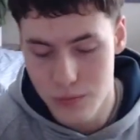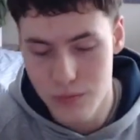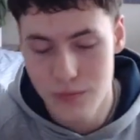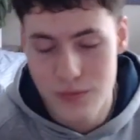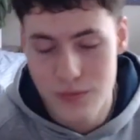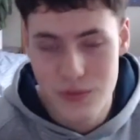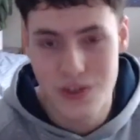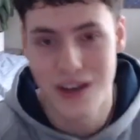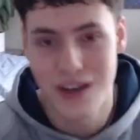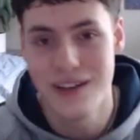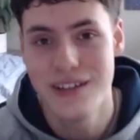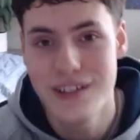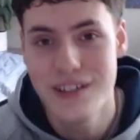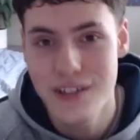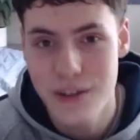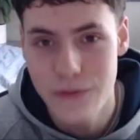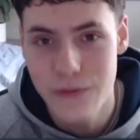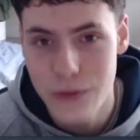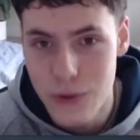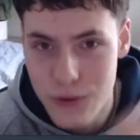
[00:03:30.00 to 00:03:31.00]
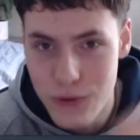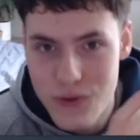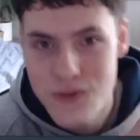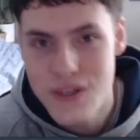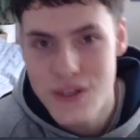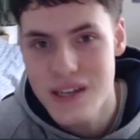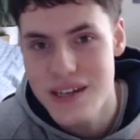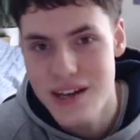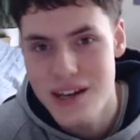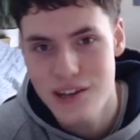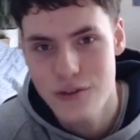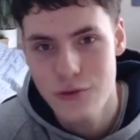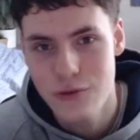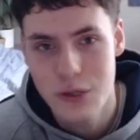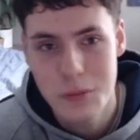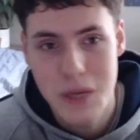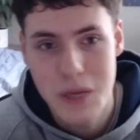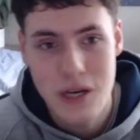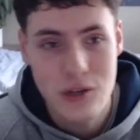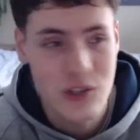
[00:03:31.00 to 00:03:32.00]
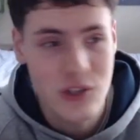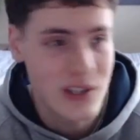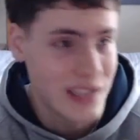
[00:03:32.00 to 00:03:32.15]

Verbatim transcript: so ideally, if you use a tiling window manager,